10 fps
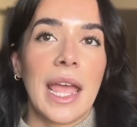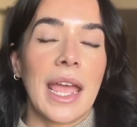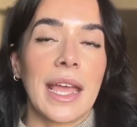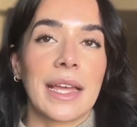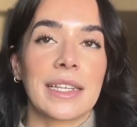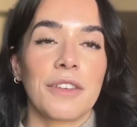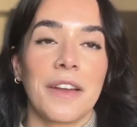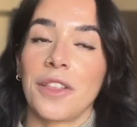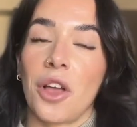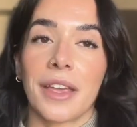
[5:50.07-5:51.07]
And if
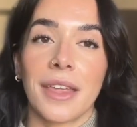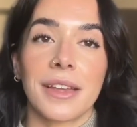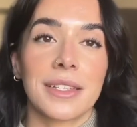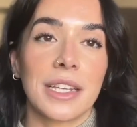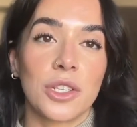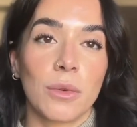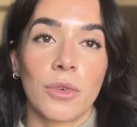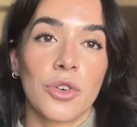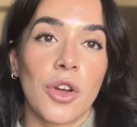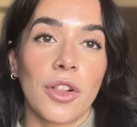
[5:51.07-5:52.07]
I log in and see
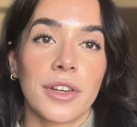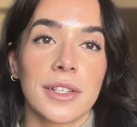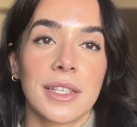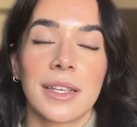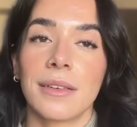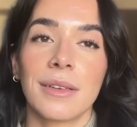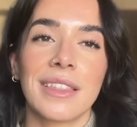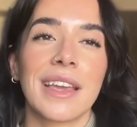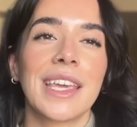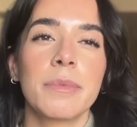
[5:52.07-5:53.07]
$200,
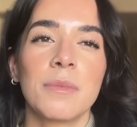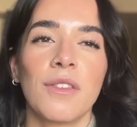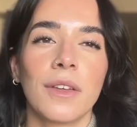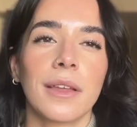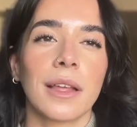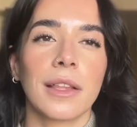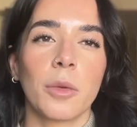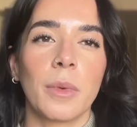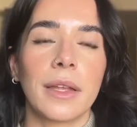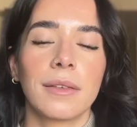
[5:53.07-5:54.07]
that keeps me feeling a little
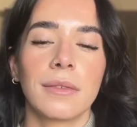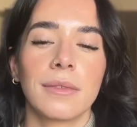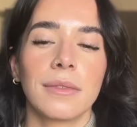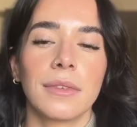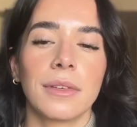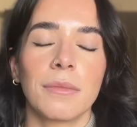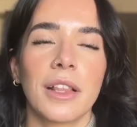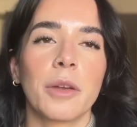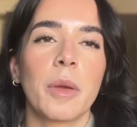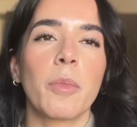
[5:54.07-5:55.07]

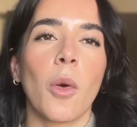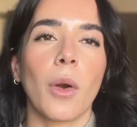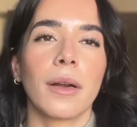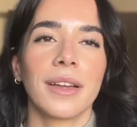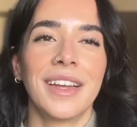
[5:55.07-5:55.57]
bit poor.